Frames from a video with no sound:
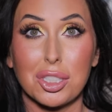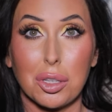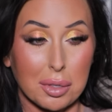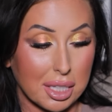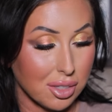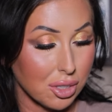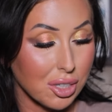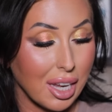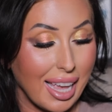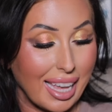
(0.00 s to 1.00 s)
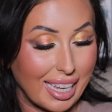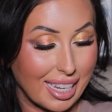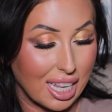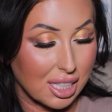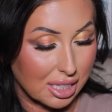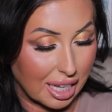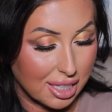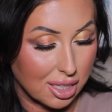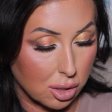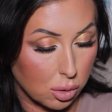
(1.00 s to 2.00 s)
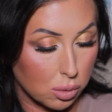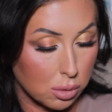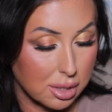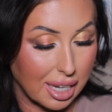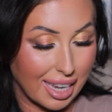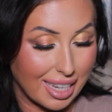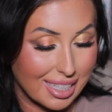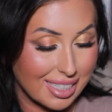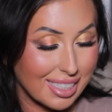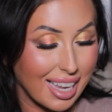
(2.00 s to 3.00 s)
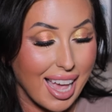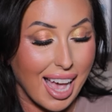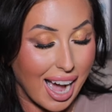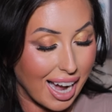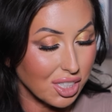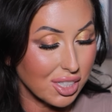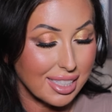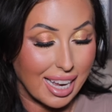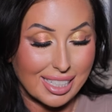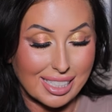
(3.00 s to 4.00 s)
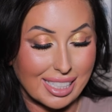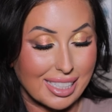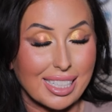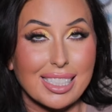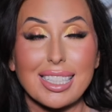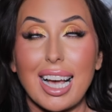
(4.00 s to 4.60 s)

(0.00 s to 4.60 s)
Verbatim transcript: So these are in light gold, and I just, I need these.